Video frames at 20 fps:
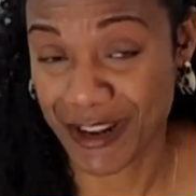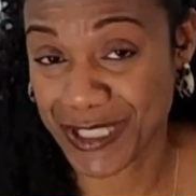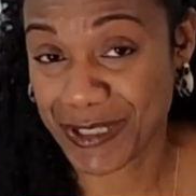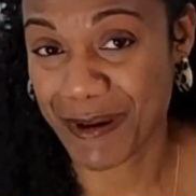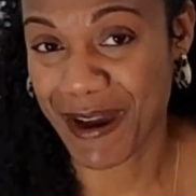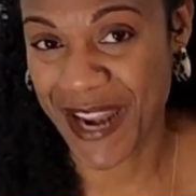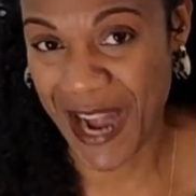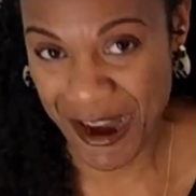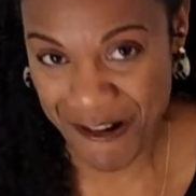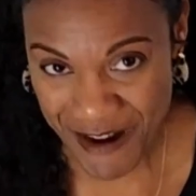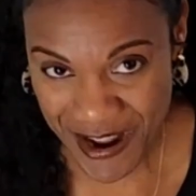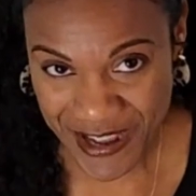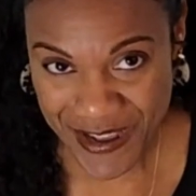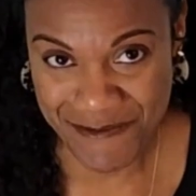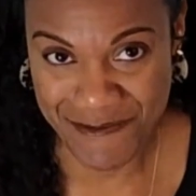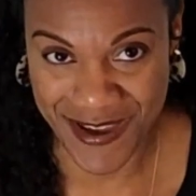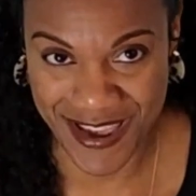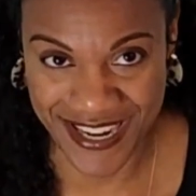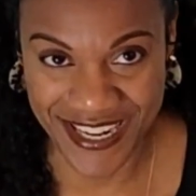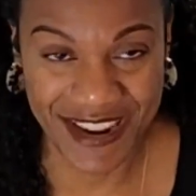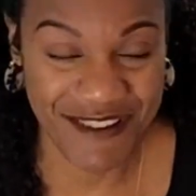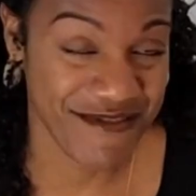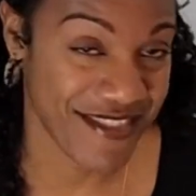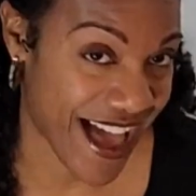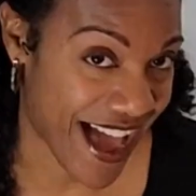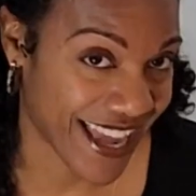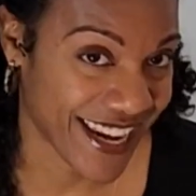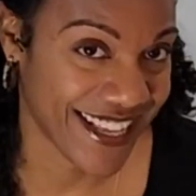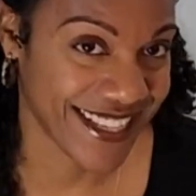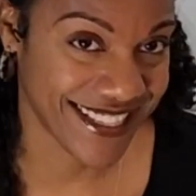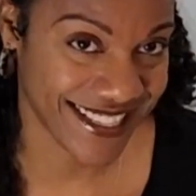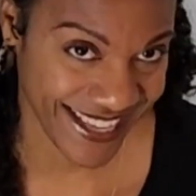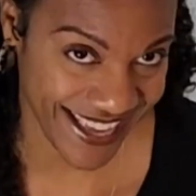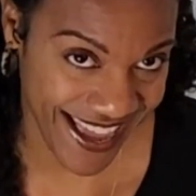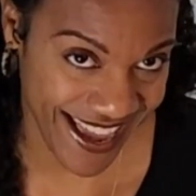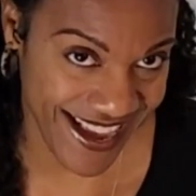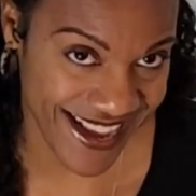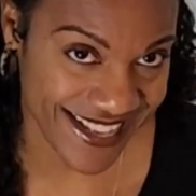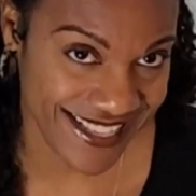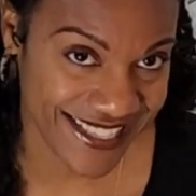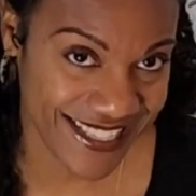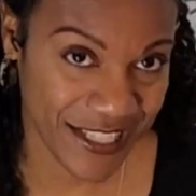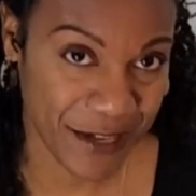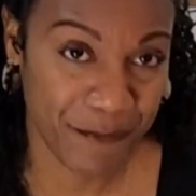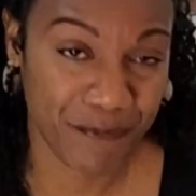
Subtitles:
what I recommend if that is the case.